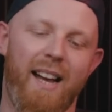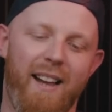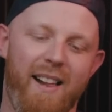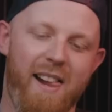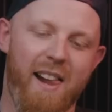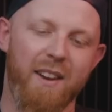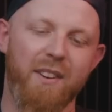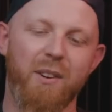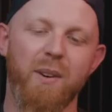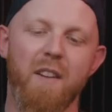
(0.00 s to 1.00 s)
I
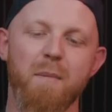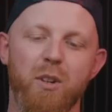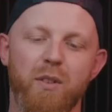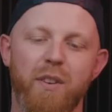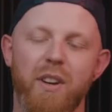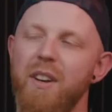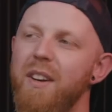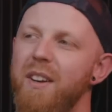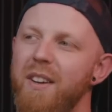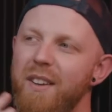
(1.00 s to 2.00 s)
don't have much of
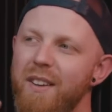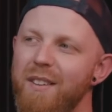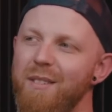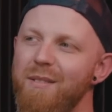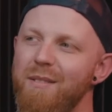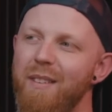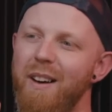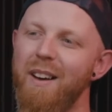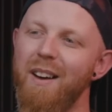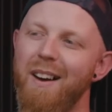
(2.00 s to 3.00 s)
a,
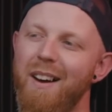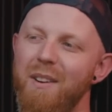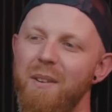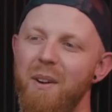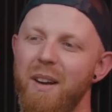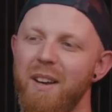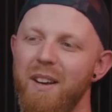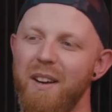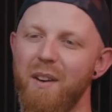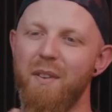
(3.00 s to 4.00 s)
like
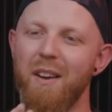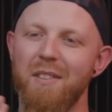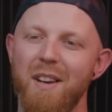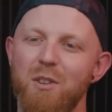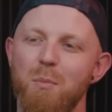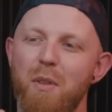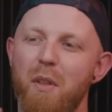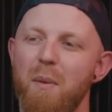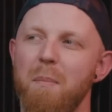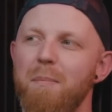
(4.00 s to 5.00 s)
a fascination with
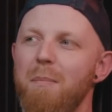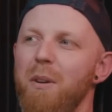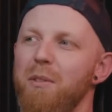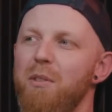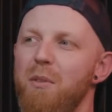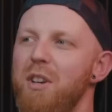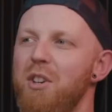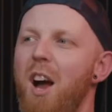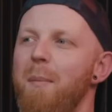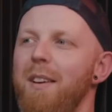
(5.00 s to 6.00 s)
other
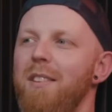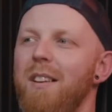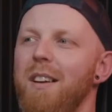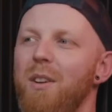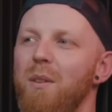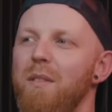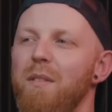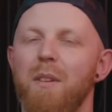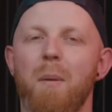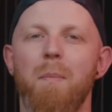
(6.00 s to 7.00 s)
monsterish armies. Like
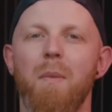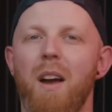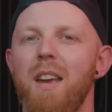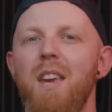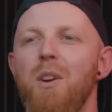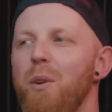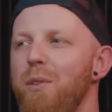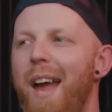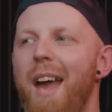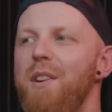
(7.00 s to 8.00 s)

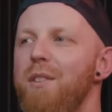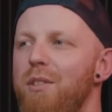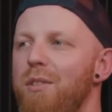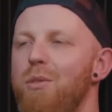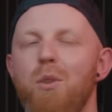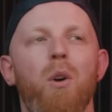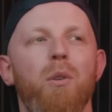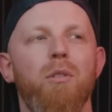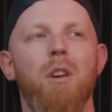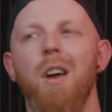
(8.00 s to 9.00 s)
eagles, ents,
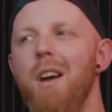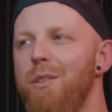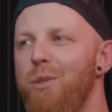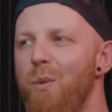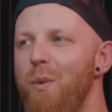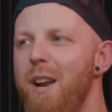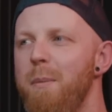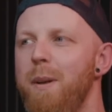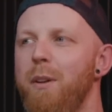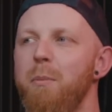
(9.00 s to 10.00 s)
trolls don't really
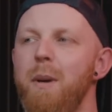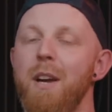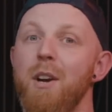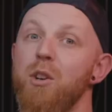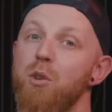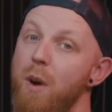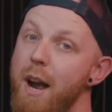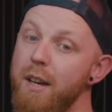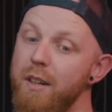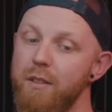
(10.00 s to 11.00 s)
appeal to me.
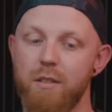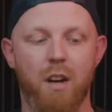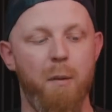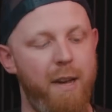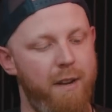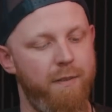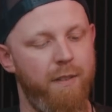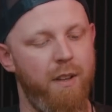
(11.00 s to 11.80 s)
Dragons, I'm in.